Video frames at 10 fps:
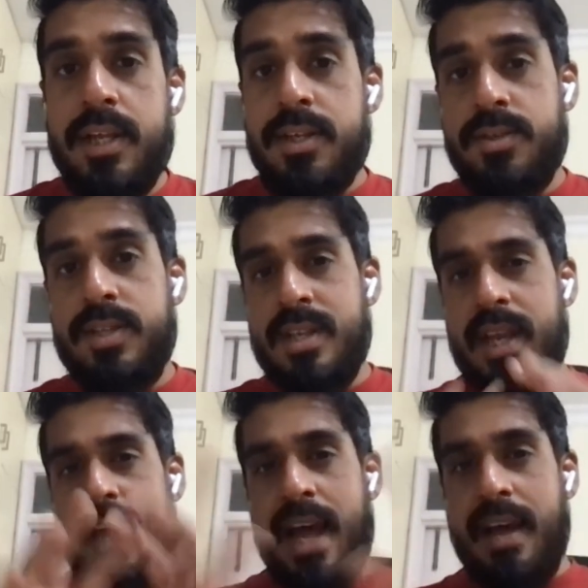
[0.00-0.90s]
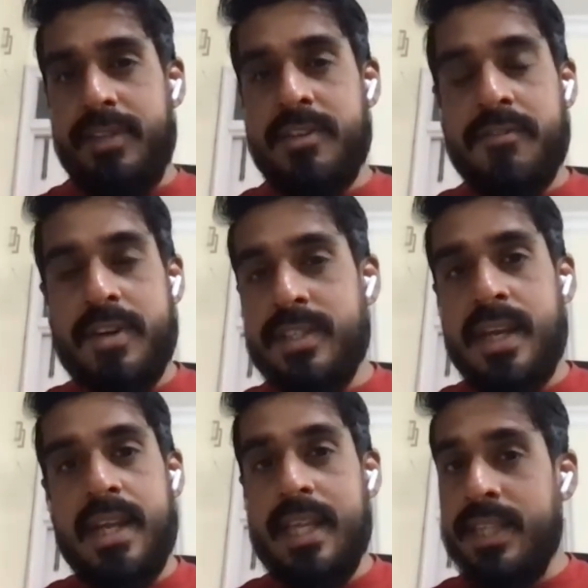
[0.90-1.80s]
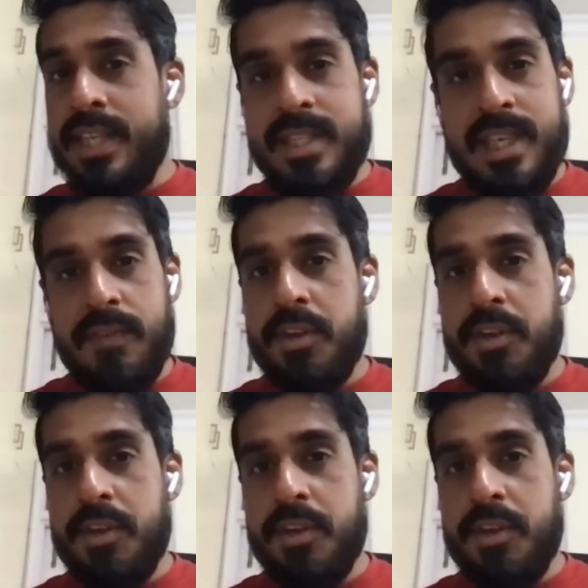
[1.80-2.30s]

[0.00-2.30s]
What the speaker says: So just like have this difference that in this thing,